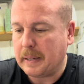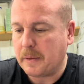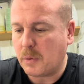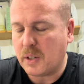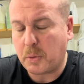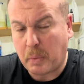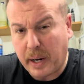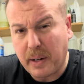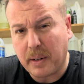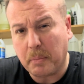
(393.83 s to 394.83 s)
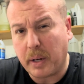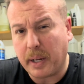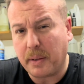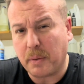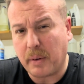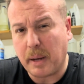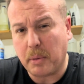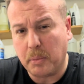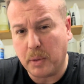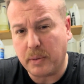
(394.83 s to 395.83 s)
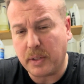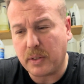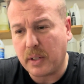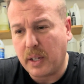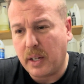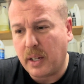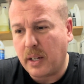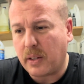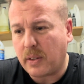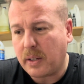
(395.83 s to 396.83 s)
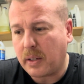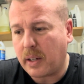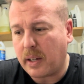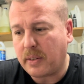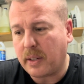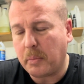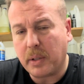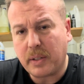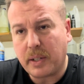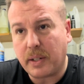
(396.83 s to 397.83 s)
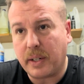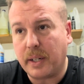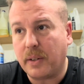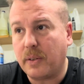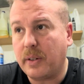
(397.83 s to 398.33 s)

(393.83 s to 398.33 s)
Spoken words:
inspired by the Rambo movies. A lot of guys in the military,